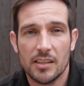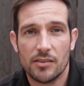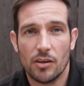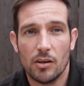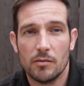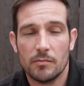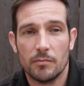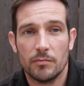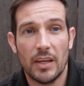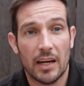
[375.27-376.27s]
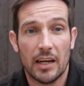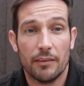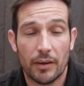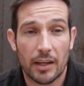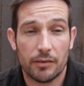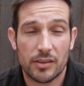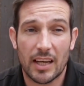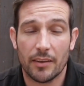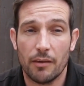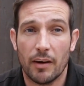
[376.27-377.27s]
So yeah, I have had a
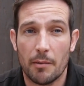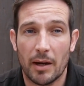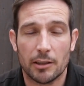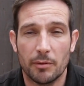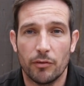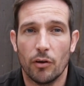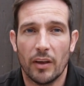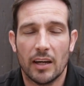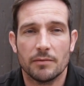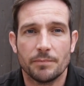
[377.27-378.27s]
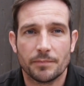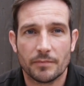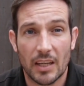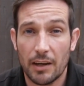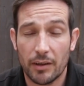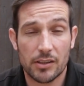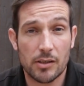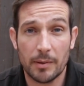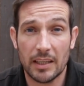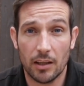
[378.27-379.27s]
Stanley Fat Max before that. I have had a
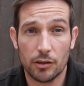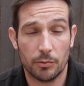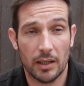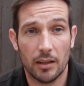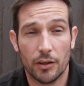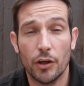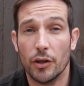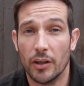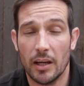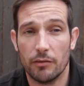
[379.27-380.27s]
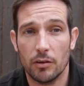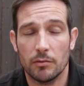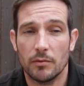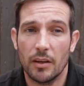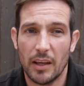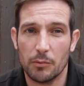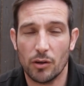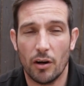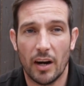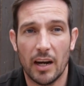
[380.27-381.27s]
Stabila as well, a girder level, and that was
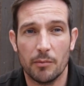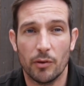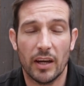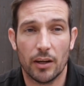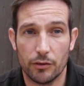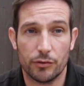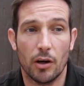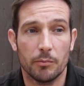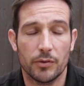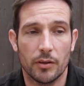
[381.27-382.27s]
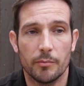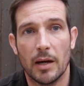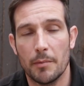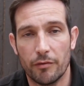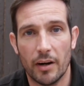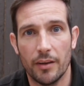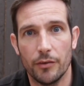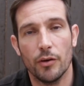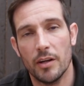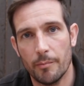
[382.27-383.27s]
all right, but that got dropped by my
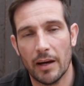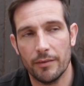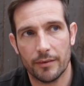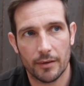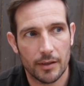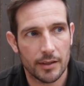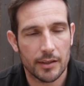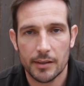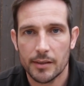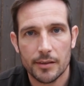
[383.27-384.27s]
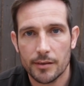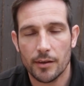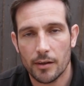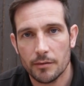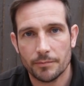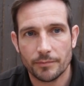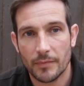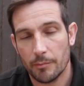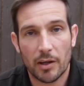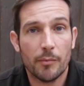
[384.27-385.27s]
friend and it bent. So,
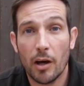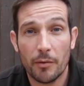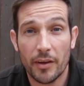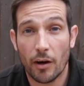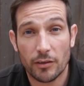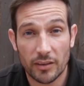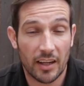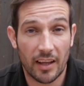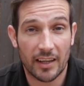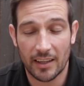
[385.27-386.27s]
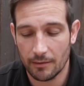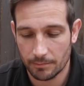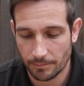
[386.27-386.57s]
but I'm now with the ox and I like it.